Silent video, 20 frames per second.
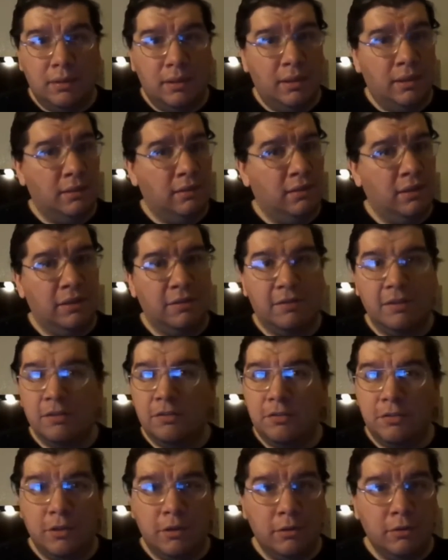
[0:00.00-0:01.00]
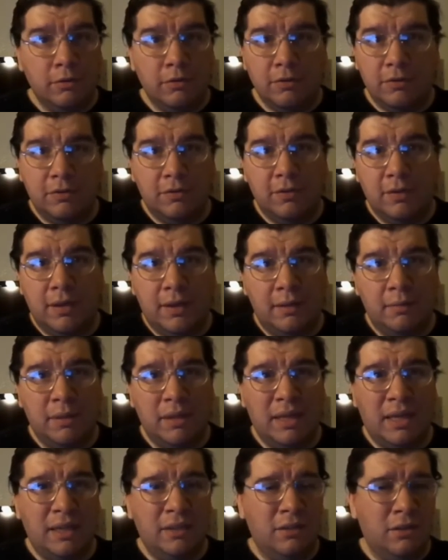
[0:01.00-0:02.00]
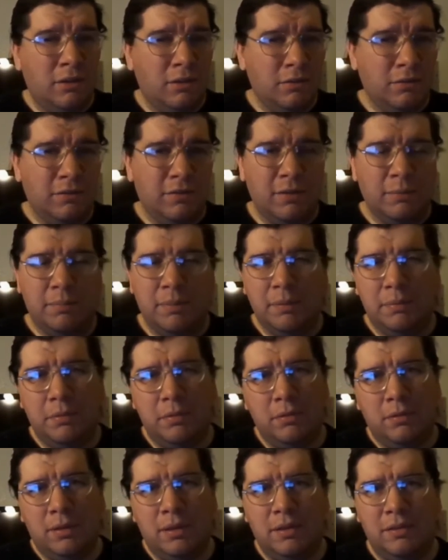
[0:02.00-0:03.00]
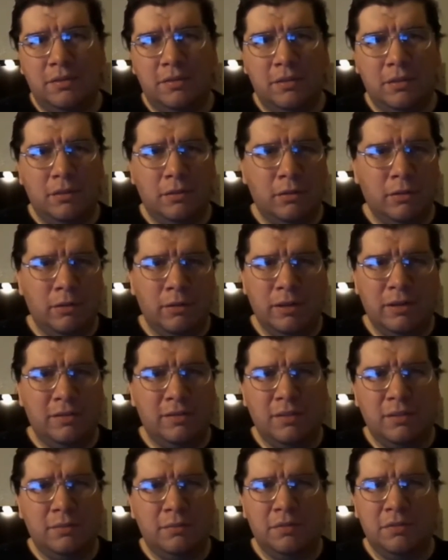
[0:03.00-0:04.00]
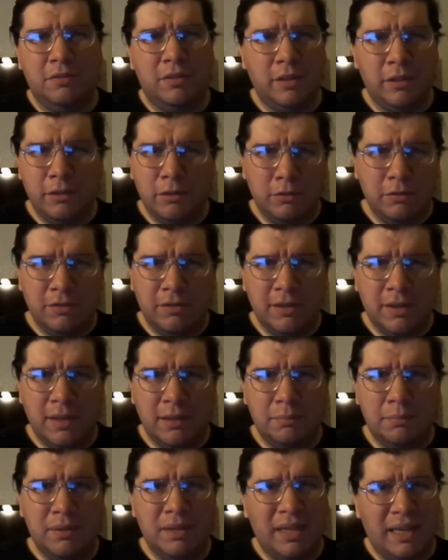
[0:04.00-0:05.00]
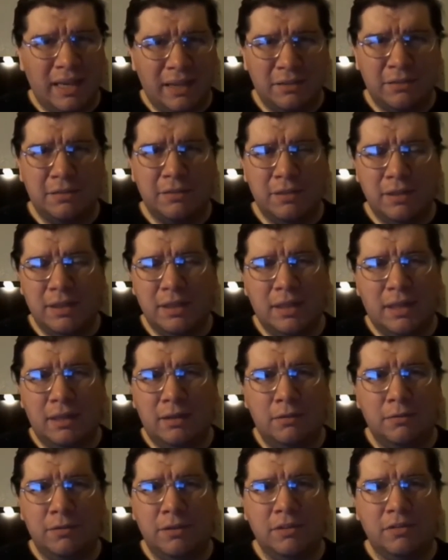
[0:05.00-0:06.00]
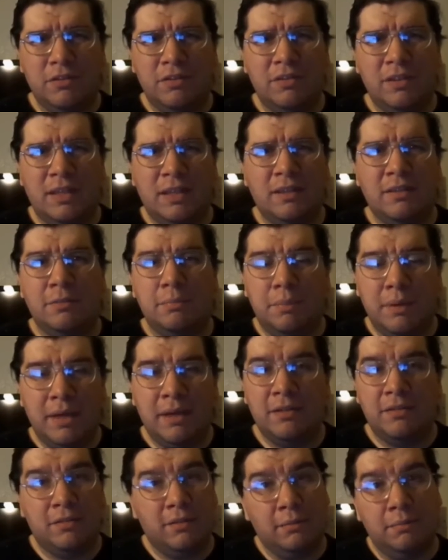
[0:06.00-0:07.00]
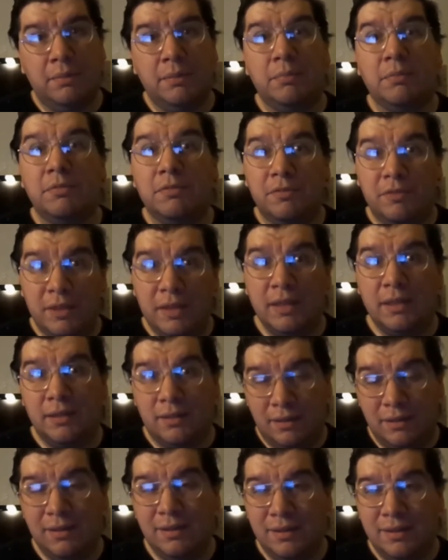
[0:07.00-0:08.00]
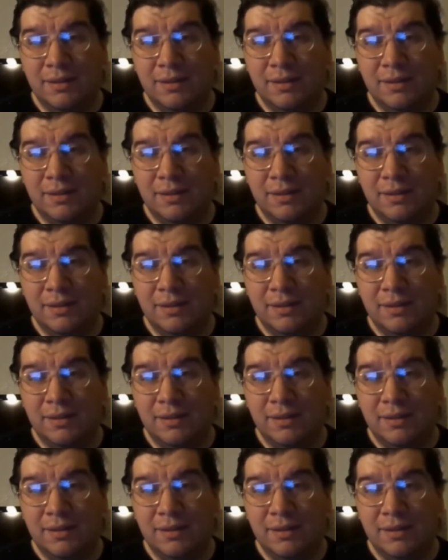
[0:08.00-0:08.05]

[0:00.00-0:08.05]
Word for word: Uh, Leslie Jones, I mean, I know some people consider her as a stereotype, but actually, I don't think she's not as bad as some people think.